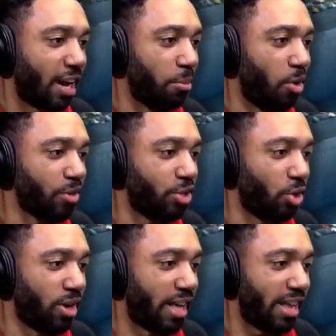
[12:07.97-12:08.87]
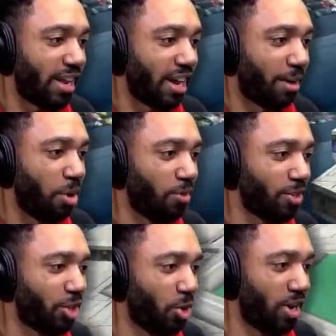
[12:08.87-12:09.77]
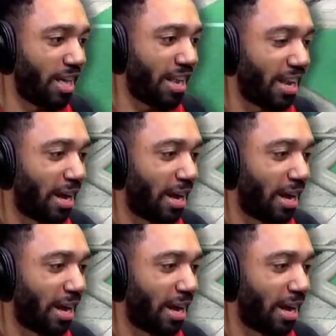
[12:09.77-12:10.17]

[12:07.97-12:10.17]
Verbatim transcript: I'm overdoing it. I'm overdoing it.